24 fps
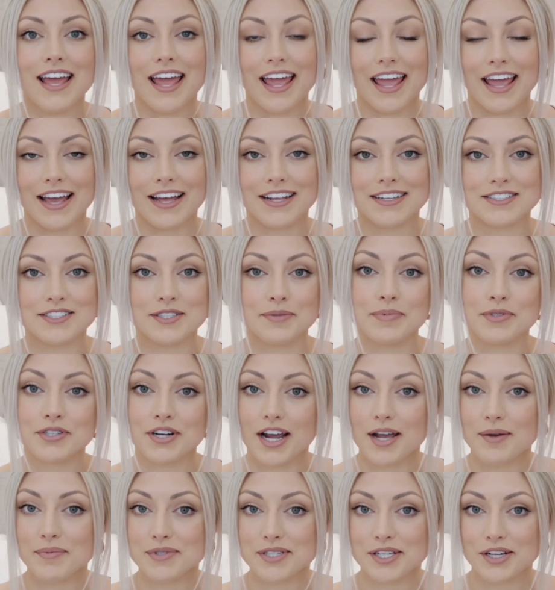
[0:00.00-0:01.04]
And
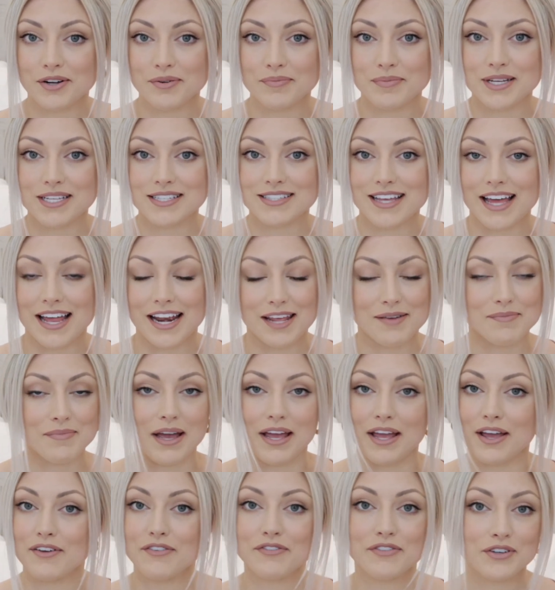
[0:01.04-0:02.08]
subscribe so you don't miss any of
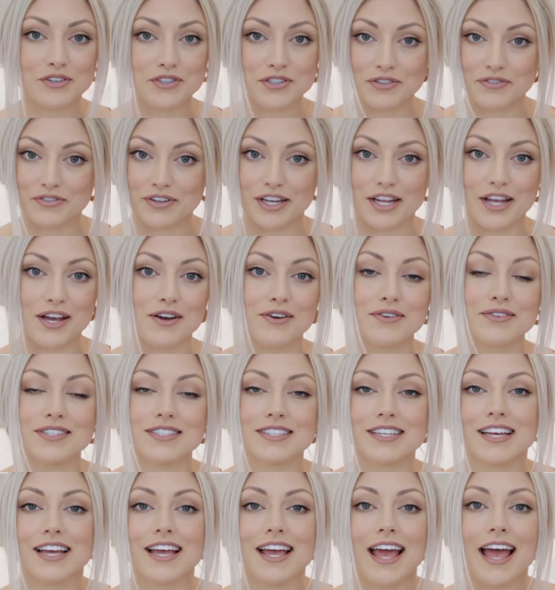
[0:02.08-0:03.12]
my future videos,